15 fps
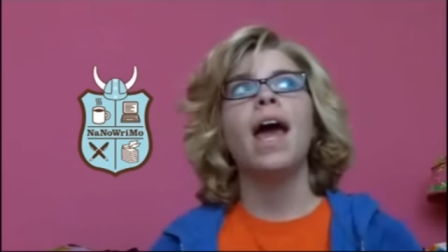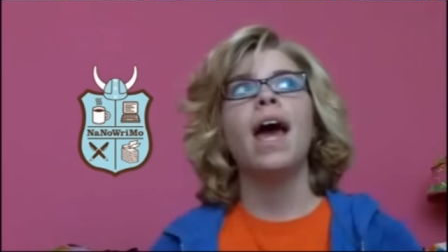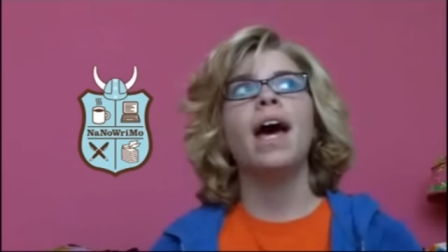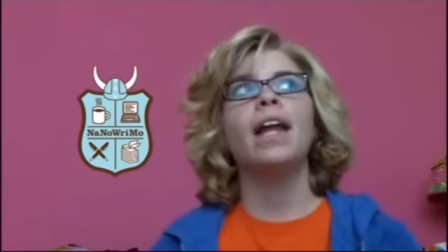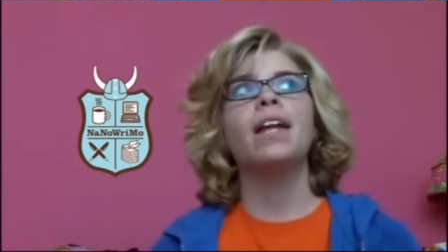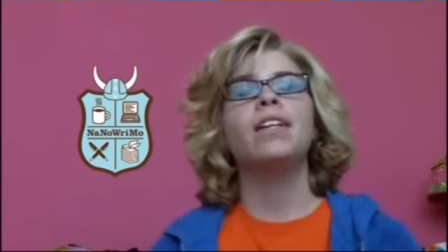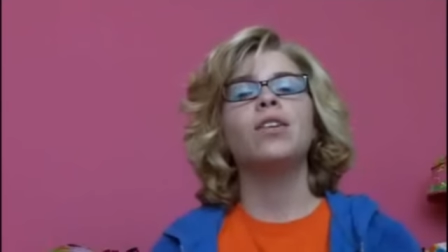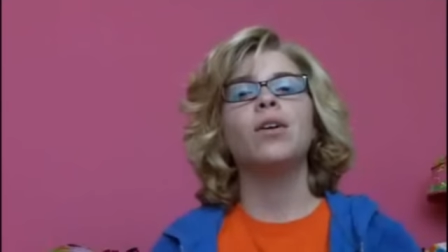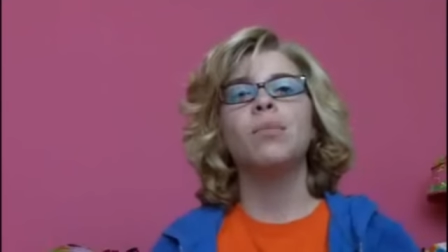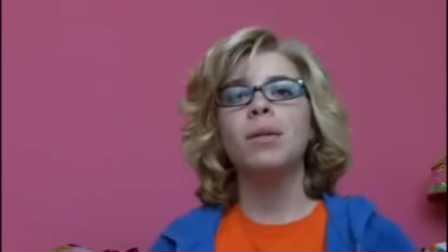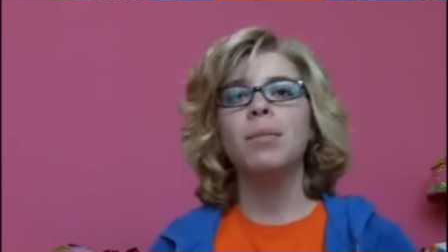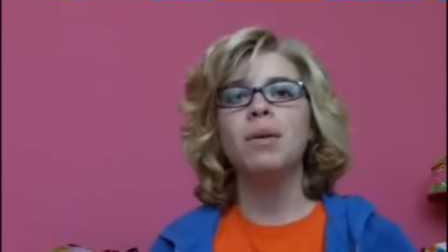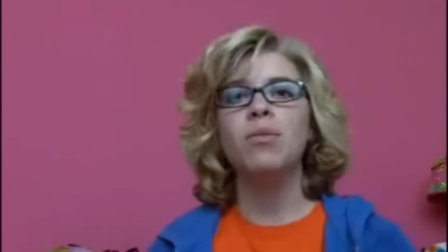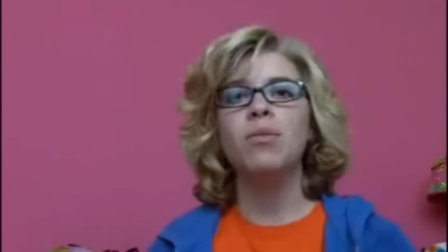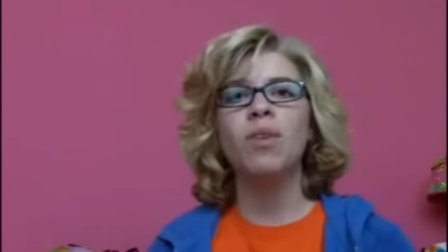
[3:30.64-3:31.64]
And so I'm
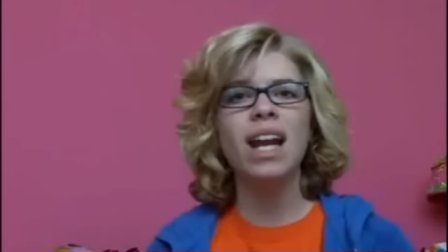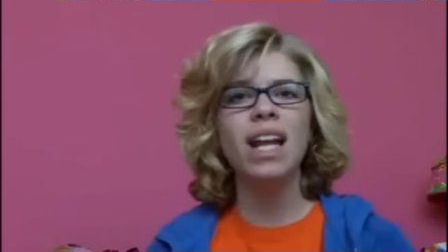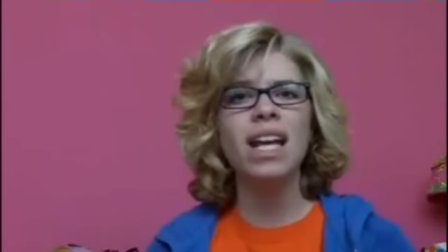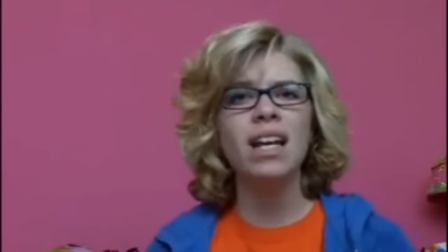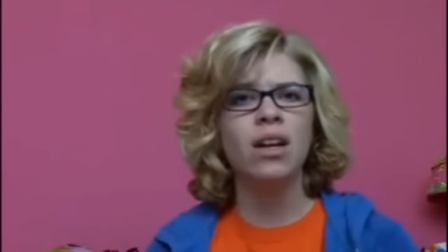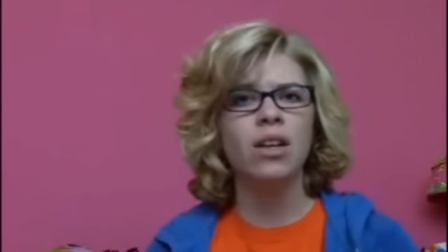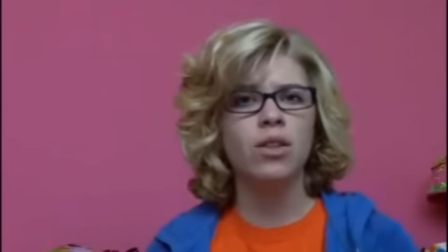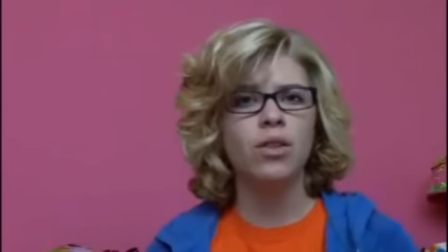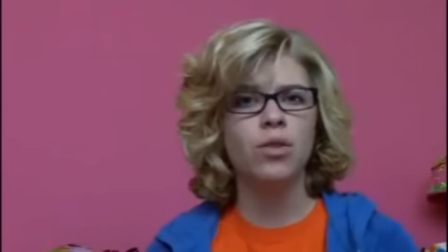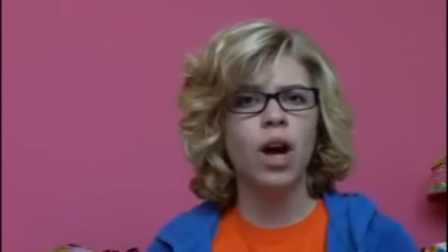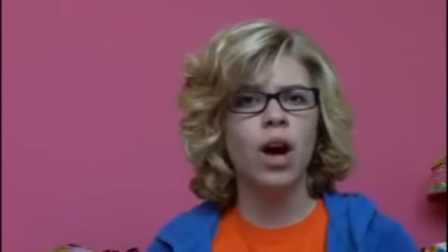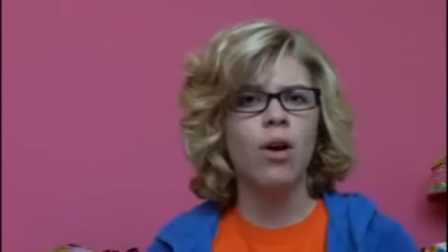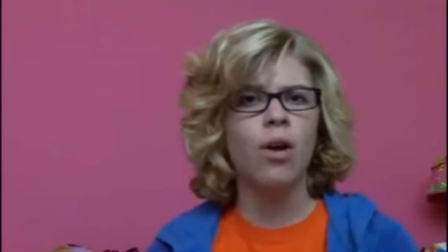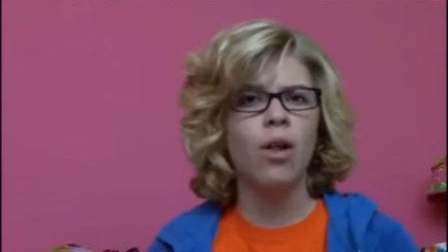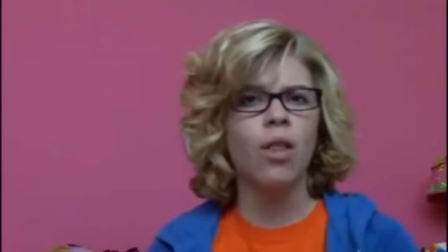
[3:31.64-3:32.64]
going to be writing
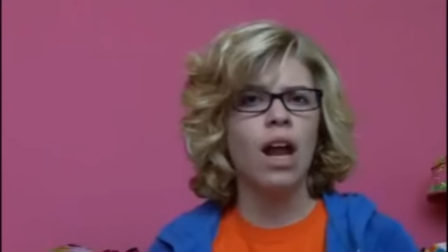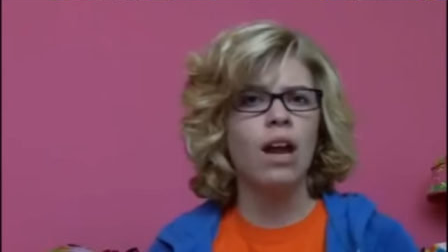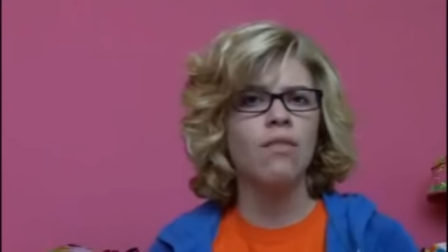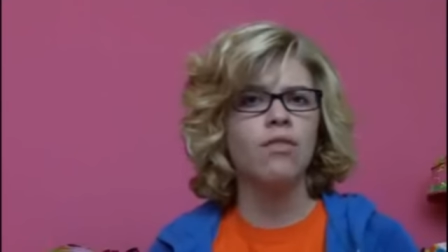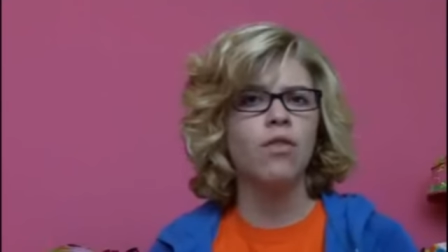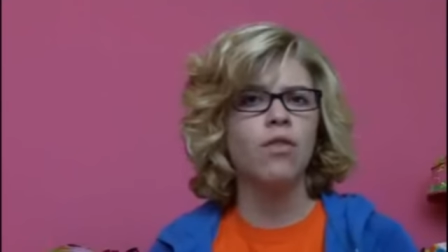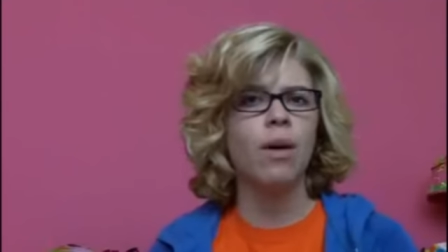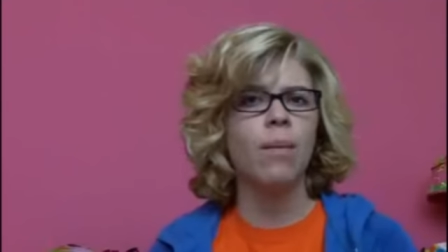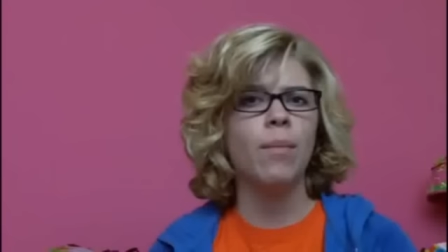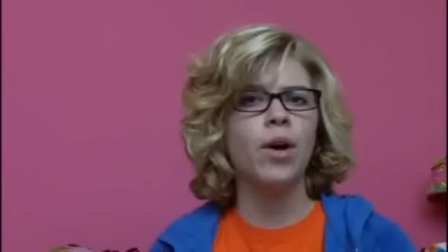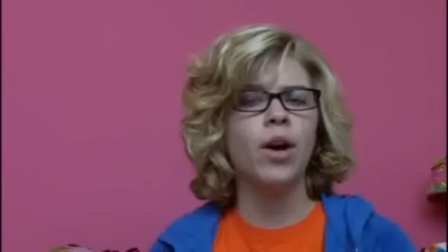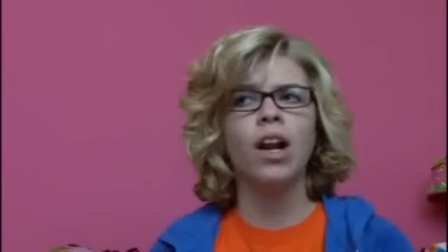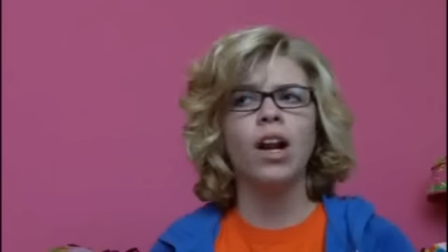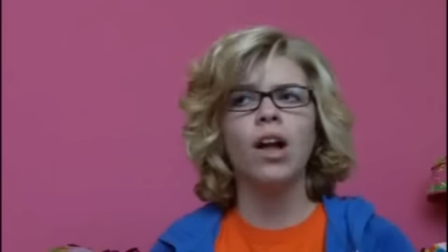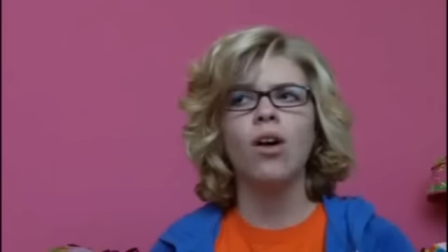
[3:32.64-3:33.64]
throughout a lot of
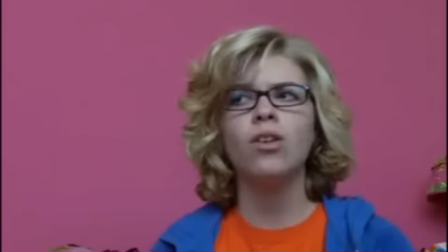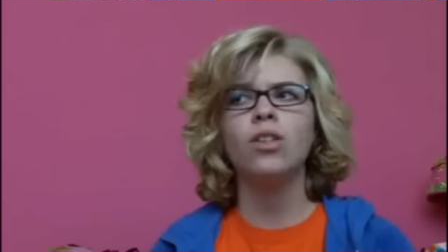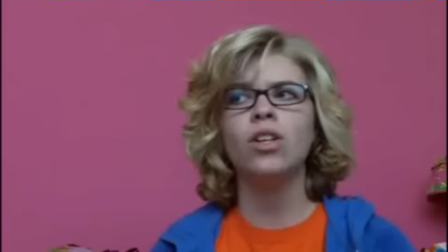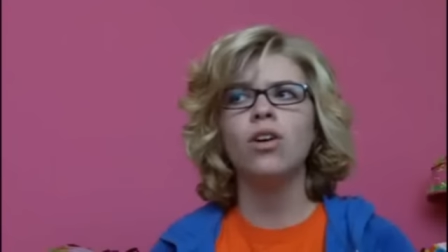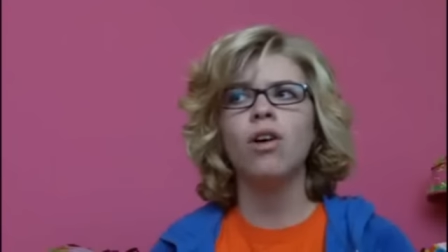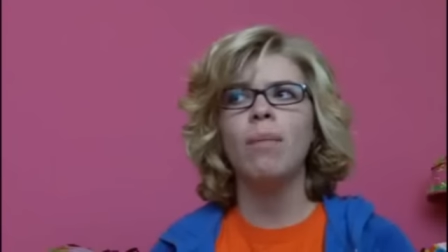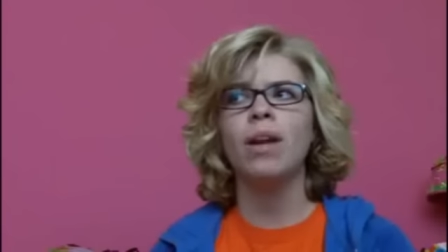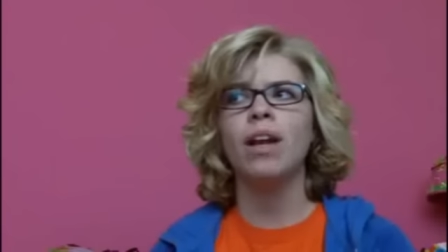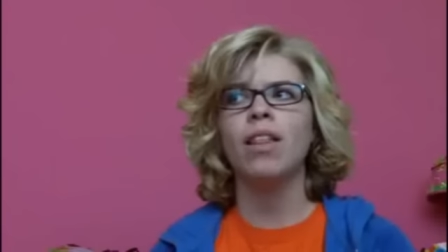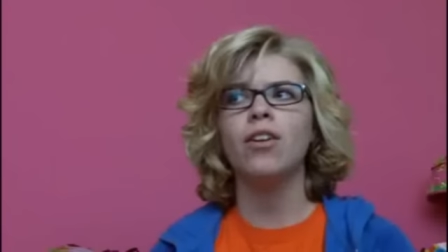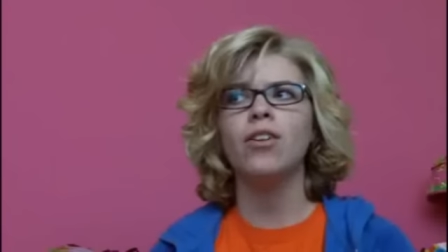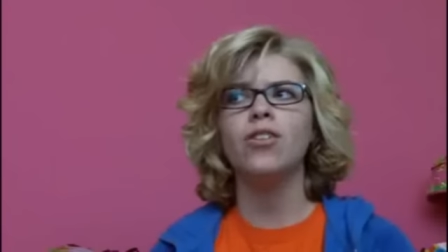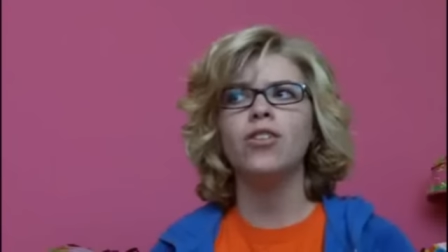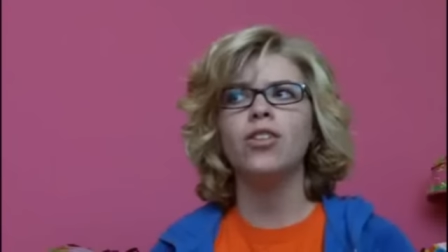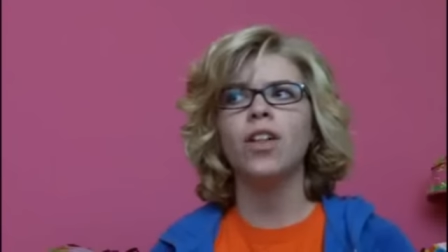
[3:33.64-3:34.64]
November, and also I'm in a
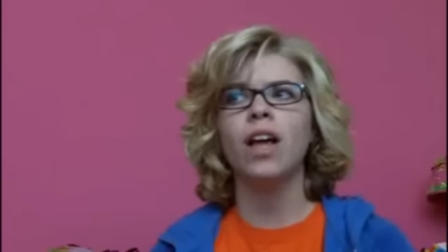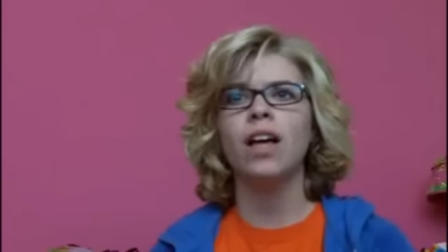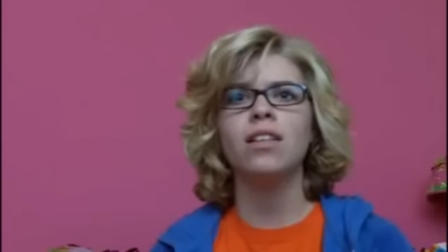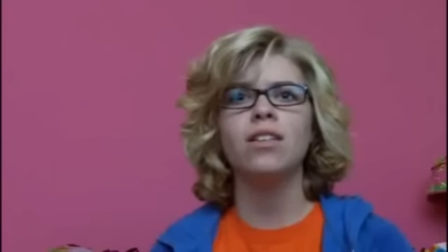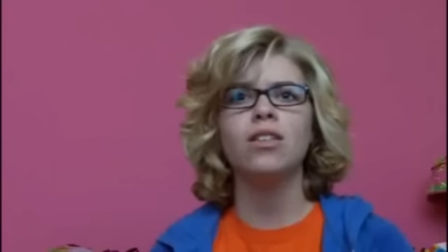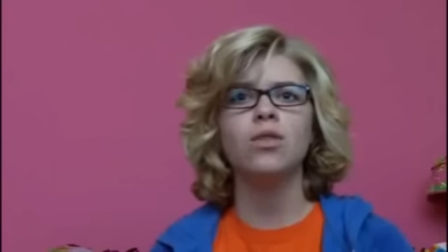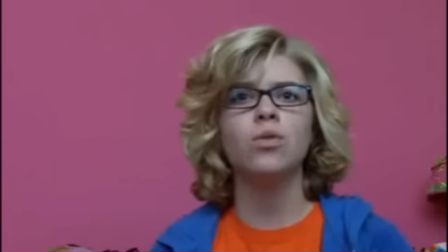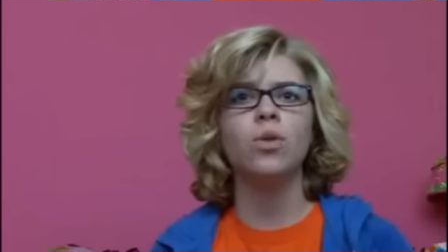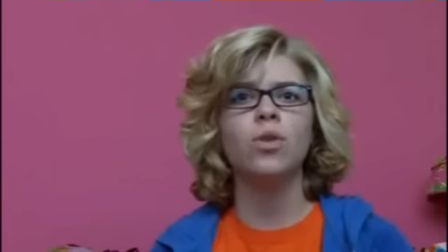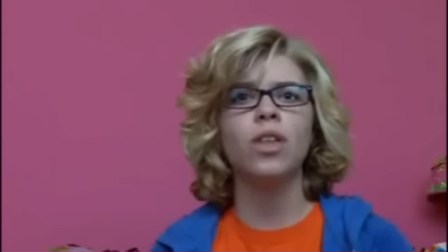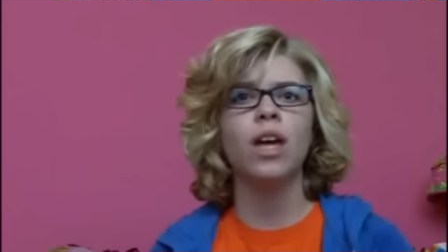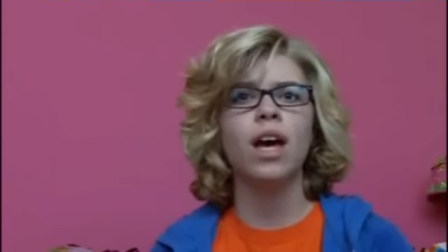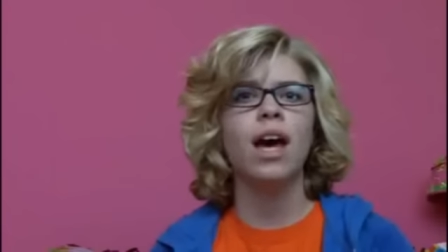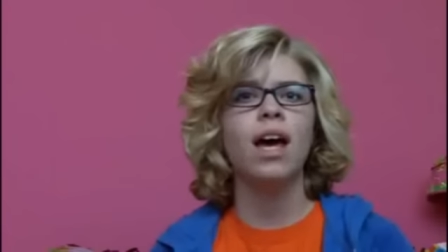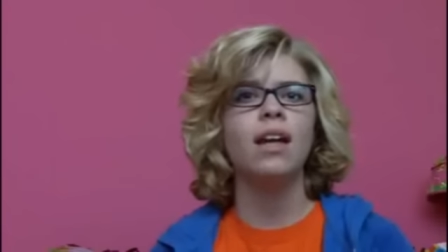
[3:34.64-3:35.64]
literature class at
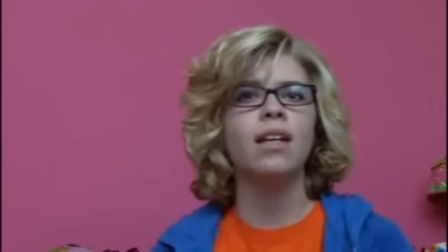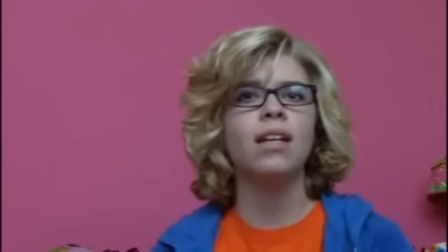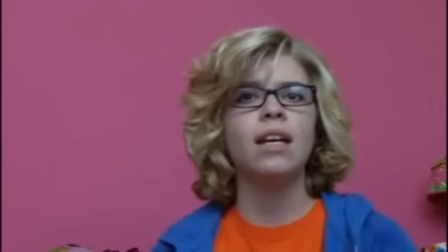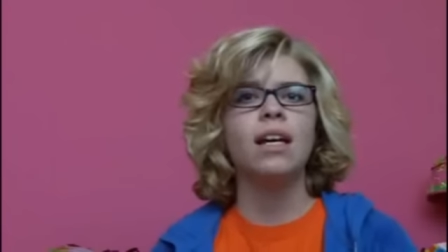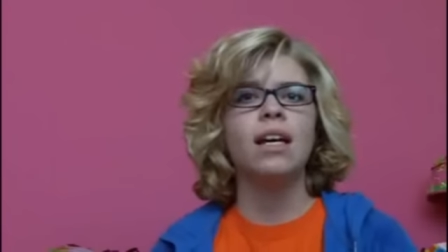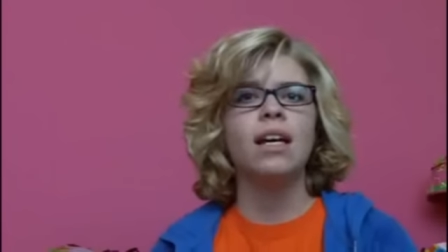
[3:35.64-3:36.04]
school that